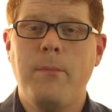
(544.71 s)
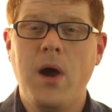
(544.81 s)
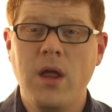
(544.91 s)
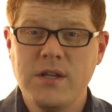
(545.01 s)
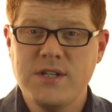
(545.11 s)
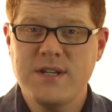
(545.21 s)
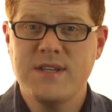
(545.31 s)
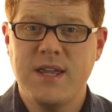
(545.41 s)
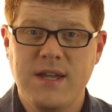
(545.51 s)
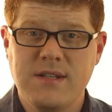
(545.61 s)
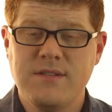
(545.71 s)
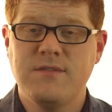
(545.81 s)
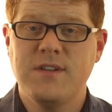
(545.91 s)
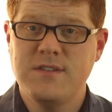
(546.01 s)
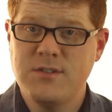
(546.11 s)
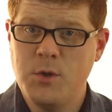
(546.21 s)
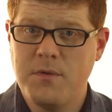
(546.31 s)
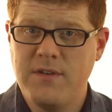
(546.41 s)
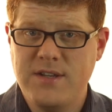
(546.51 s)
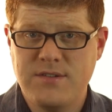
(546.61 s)
apologize again to the
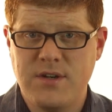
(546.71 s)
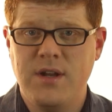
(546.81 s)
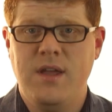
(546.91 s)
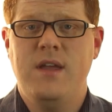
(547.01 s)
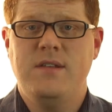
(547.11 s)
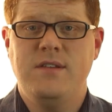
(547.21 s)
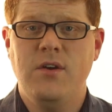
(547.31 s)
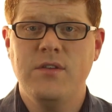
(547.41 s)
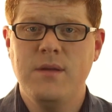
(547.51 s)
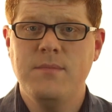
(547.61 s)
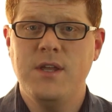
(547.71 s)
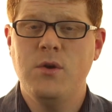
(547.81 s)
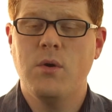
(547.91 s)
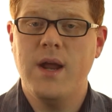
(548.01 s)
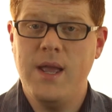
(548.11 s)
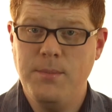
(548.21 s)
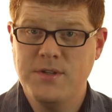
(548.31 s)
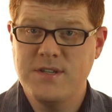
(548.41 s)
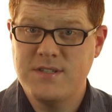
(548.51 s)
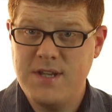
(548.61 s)
supervisor. Tell them that you are
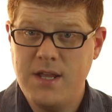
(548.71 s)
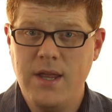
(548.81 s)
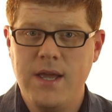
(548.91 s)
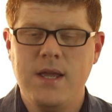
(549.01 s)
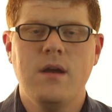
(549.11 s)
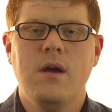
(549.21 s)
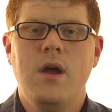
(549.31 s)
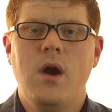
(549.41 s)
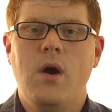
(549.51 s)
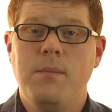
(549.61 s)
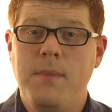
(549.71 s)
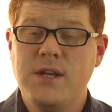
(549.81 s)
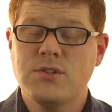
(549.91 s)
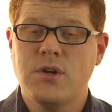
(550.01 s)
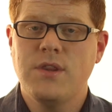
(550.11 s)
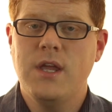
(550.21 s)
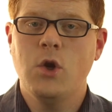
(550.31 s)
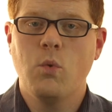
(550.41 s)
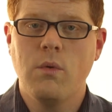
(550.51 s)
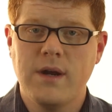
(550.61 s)
able to stay late and make sure that
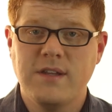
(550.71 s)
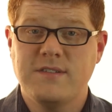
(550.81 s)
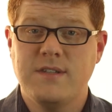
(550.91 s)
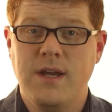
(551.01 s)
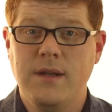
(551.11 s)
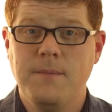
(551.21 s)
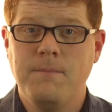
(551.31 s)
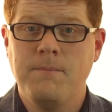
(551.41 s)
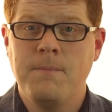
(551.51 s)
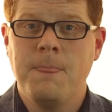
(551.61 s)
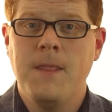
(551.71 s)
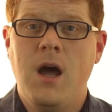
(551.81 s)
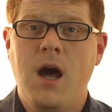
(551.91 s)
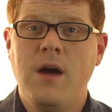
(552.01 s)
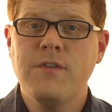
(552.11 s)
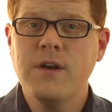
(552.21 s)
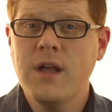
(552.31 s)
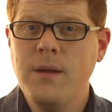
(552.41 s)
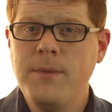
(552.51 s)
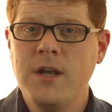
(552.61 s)
your work gets done. Offer to
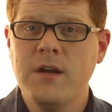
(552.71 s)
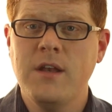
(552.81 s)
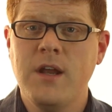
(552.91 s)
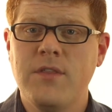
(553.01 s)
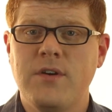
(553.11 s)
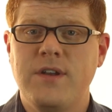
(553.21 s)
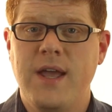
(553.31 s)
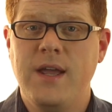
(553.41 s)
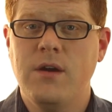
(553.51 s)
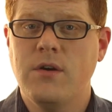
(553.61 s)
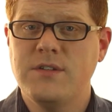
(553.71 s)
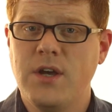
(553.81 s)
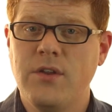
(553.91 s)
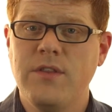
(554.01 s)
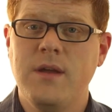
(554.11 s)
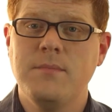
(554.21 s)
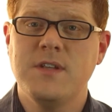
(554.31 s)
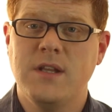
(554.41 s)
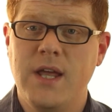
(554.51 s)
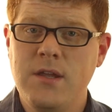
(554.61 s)
come in on another day or tell them
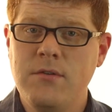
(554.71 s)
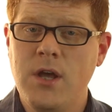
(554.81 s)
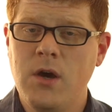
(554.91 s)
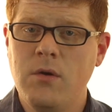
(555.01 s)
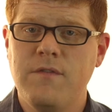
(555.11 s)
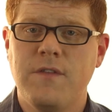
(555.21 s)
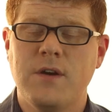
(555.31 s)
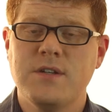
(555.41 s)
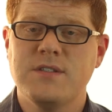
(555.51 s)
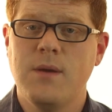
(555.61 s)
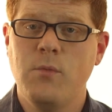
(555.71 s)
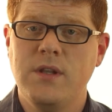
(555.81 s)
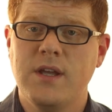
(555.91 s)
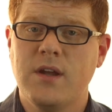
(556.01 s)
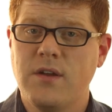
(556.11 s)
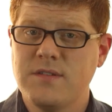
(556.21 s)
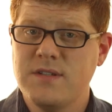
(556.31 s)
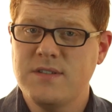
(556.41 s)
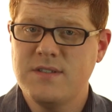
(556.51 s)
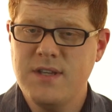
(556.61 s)
to let you know if there is someone that calls
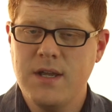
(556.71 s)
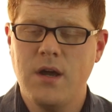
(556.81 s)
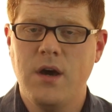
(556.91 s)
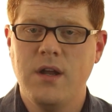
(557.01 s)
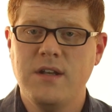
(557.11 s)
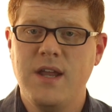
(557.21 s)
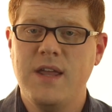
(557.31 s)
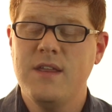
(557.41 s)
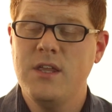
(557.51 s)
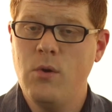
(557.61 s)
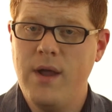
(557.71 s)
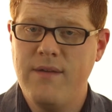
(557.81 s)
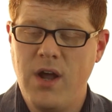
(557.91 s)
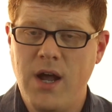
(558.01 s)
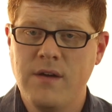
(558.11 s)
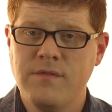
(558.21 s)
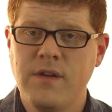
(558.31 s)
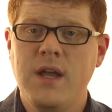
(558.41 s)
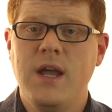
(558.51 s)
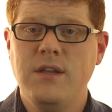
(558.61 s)
in sick on a day that you have off
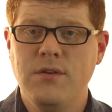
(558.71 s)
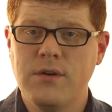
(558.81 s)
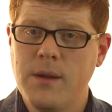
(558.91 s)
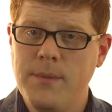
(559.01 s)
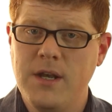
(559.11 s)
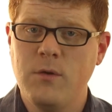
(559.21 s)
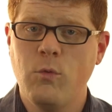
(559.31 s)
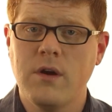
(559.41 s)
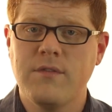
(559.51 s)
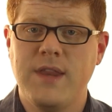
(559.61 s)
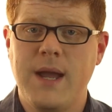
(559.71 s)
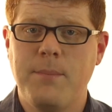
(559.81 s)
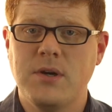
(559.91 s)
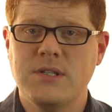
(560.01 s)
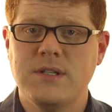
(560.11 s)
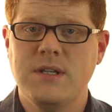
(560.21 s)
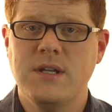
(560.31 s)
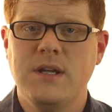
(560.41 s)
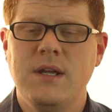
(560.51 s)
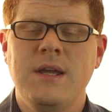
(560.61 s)
and you'll come in and work for that
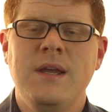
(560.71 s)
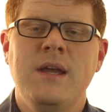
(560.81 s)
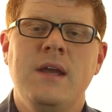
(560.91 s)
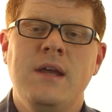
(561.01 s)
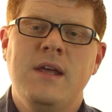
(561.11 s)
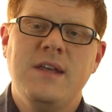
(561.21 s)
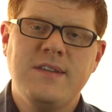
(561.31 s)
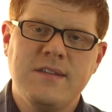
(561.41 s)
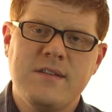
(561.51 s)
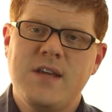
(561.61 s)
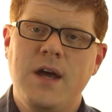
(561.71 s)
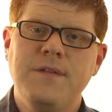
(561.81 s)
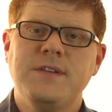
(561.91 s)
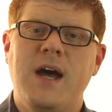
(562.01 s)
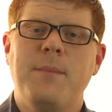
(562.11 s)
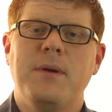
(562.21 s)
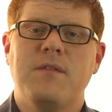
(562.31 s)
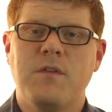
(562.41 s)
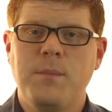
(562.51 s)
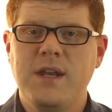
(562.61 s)
person. This is a tough topic
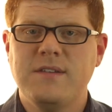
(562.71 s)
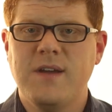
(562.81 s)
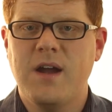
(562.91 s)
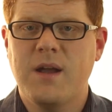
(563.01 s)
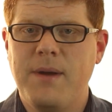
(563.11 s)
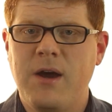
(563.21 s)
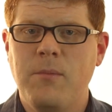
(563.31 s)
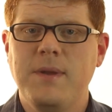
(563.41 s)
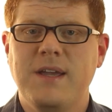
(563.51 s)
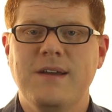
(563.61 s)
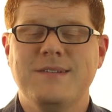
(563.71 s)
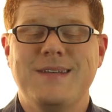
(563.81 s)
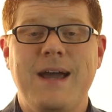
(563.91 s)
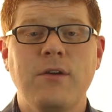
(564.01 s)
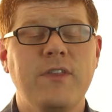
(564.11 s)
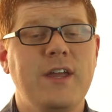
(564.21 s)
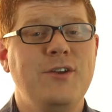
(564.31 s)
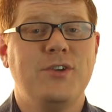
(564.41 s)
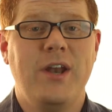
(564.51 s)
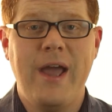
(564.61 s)
for me to talk about because I don't think you
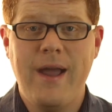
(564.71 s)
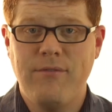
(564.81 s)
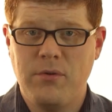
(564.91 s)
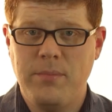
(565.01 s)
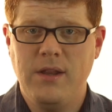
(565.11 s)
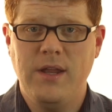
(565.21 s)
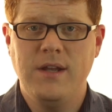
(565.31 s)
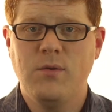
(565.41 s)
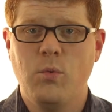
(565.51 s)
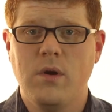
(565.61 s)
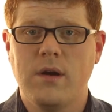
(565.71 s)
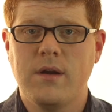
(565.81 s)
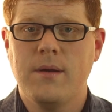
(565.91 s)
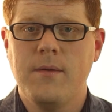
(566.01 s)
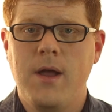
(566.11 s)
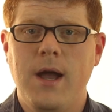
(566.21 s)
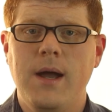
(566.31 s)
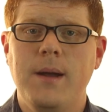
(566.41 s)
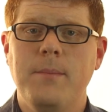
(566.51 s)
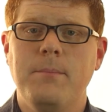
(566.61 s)
should ever be late to work.
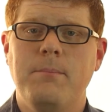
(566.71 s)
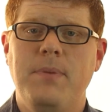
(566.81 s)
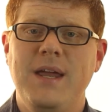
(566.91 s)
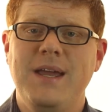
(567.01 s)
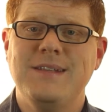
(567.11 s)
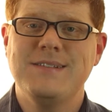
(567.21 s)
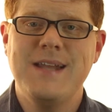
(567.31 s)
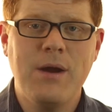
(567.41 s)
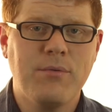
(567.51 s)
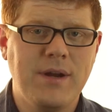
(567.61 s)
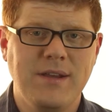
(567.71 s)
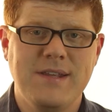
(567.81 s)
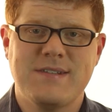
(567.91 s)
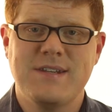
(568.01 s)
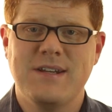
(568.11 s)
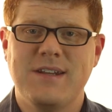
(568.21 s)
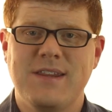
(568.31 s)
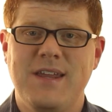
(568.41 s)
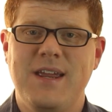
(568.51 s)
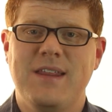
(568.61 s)
But it's not realistic to
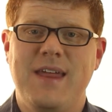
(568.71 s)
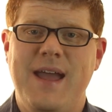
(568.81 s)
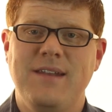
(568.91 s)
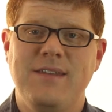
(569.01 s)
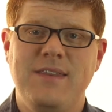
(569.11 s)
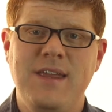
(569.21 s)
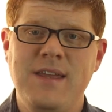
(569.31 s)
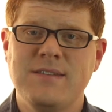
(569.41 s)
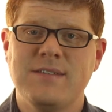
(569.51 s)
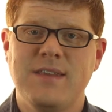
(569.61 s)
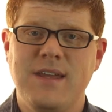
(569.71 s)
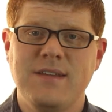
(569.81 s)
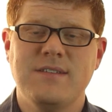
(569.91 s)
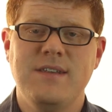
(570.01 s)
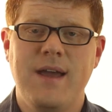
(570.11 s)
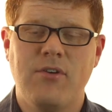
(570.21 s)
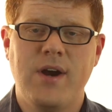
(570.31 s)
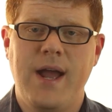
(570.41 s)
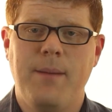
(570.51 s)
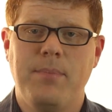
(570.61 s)
think that these things never
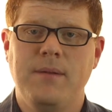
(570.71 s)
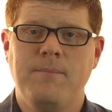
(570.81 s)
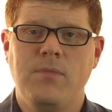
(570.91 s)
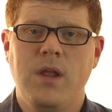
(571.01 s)
happen.